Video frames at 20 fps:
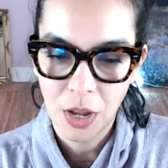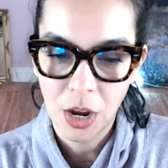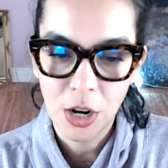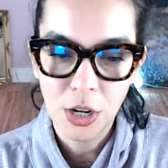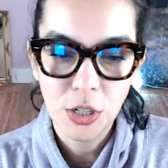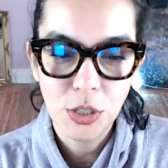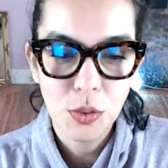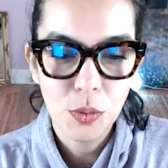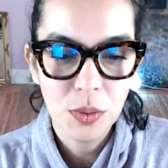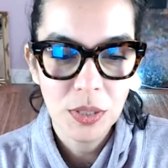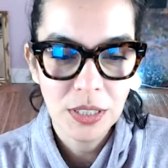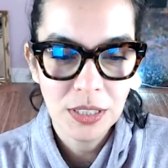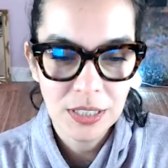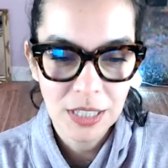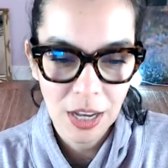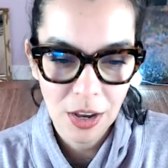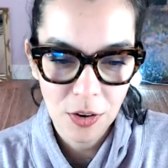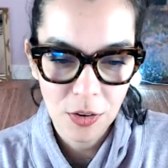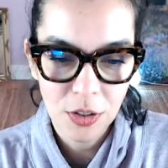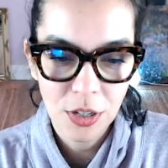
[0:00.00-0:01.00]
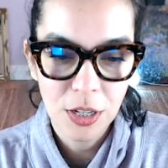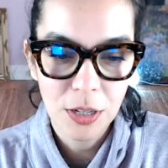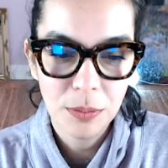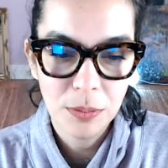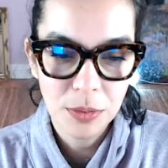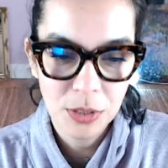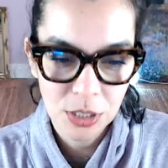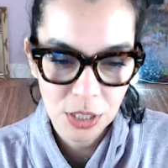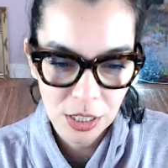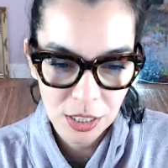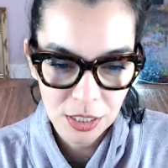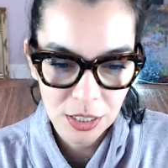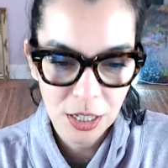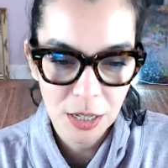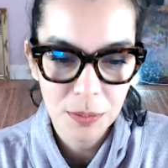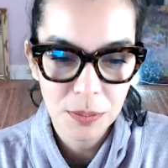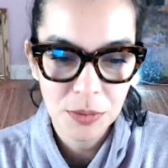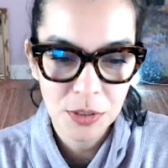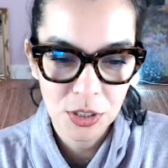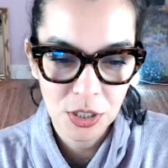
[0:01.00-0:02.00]
Are you doing down up chuck
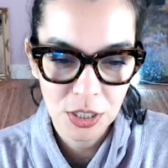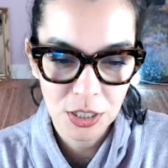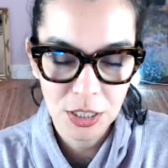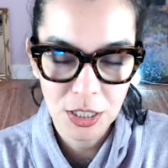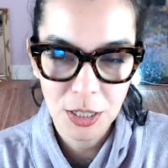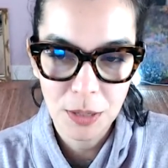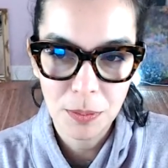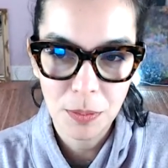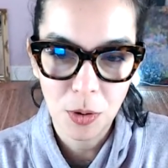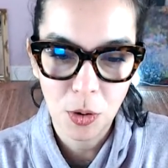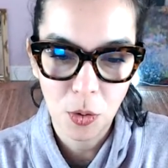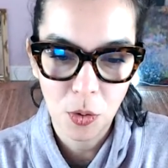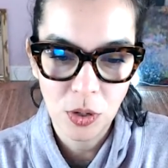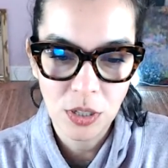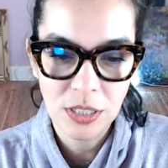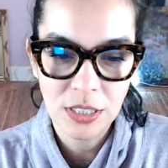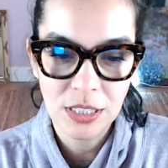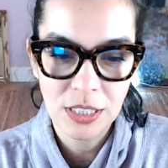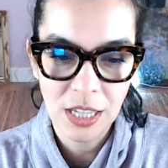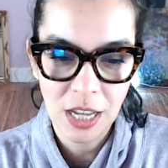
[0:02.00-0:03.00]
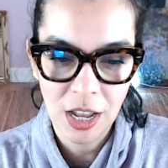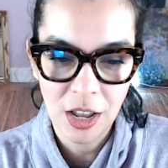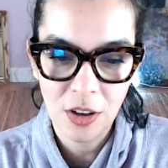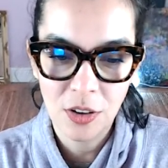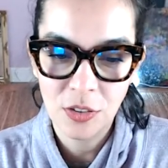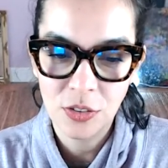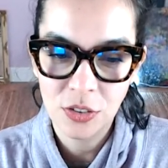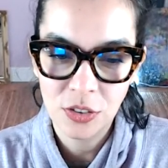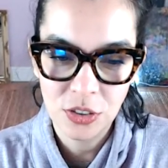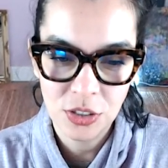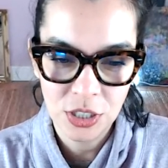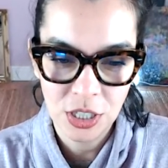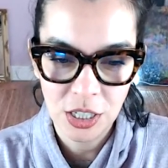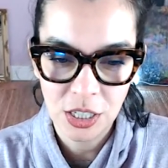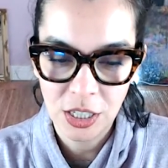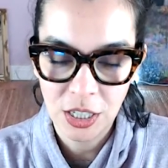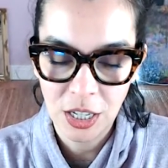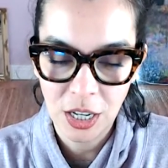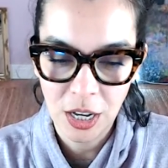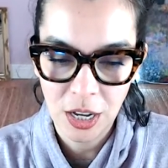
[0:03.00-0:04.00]
up chuck up or down
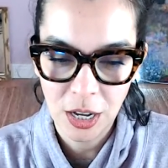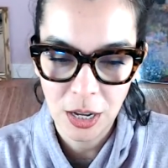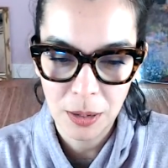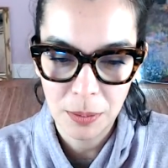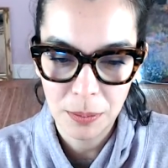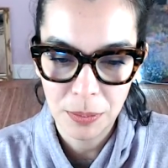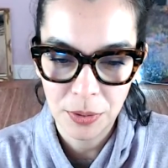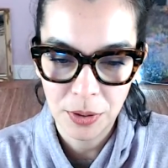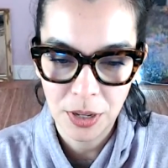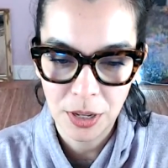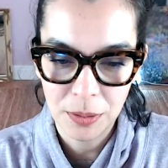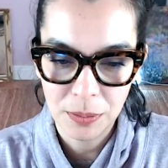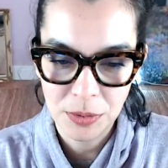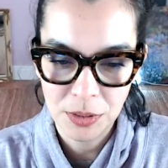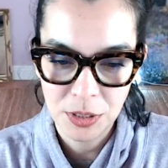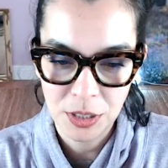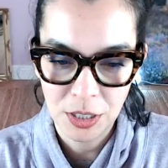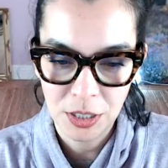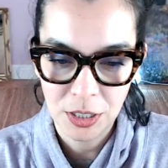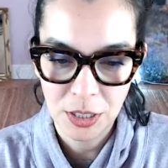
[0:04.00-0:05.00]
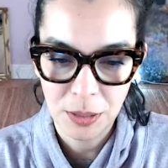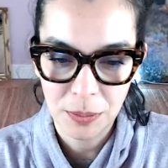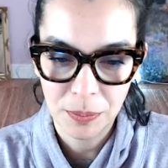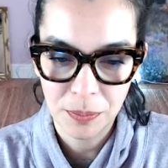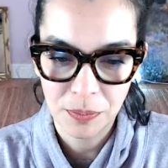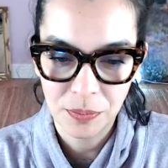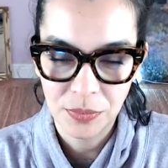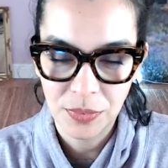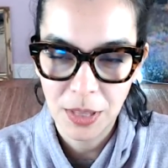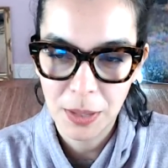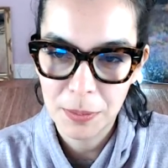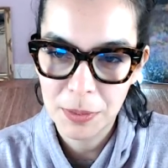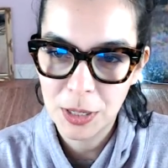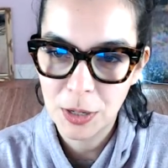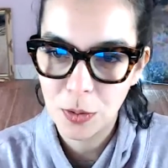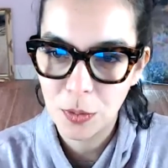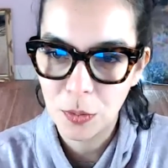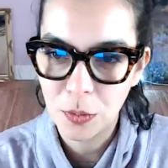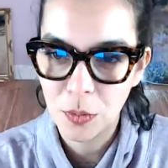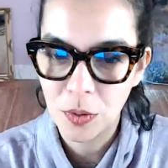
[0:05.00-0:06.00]
chuck up up chuck up? Let me
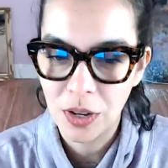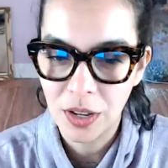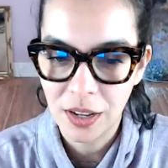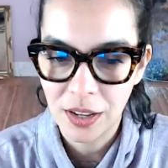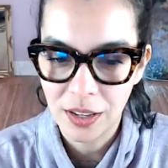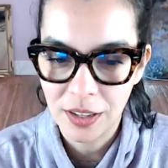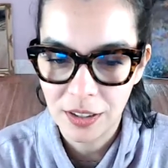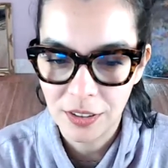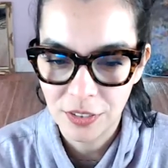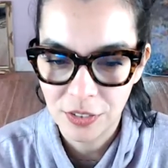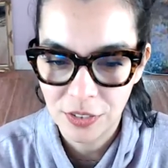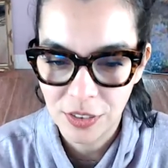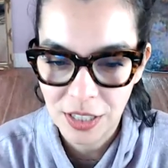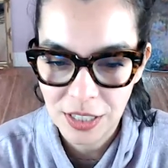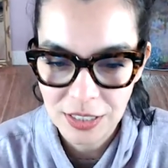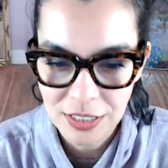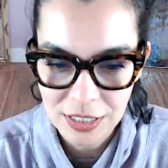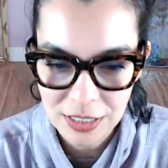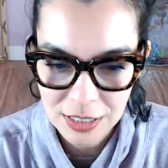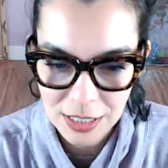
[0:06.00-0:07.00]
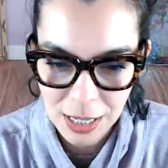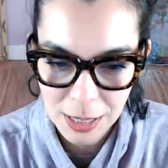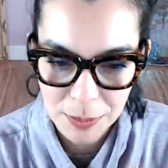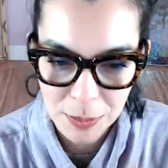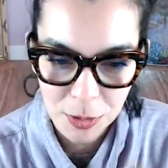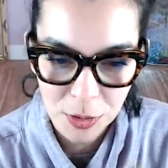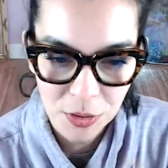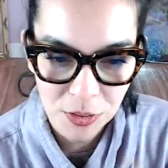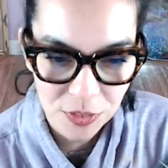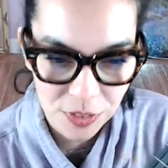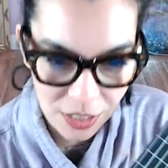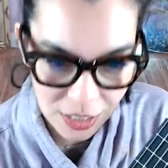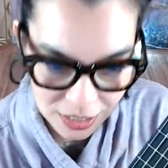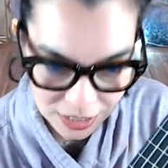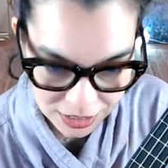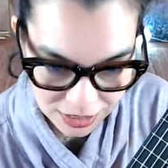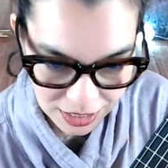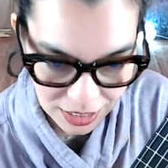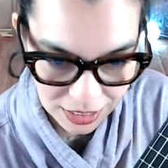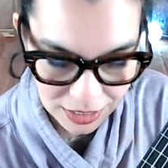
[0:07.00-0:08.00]
know if that's a typo or if that's
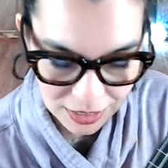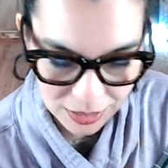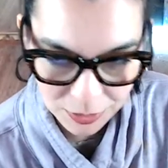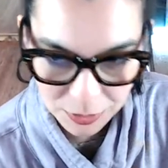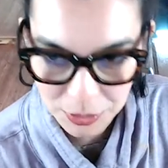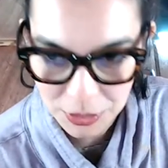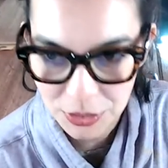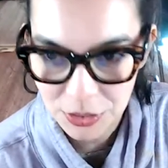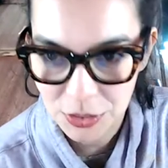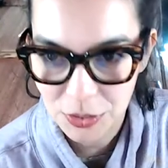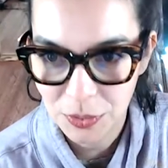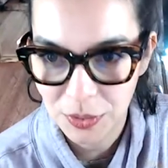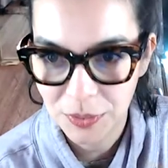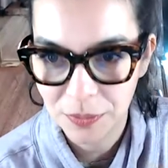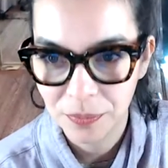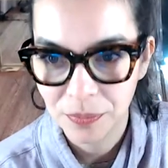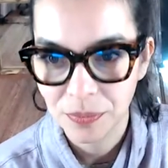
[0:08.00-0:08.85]
exactly what you're doing.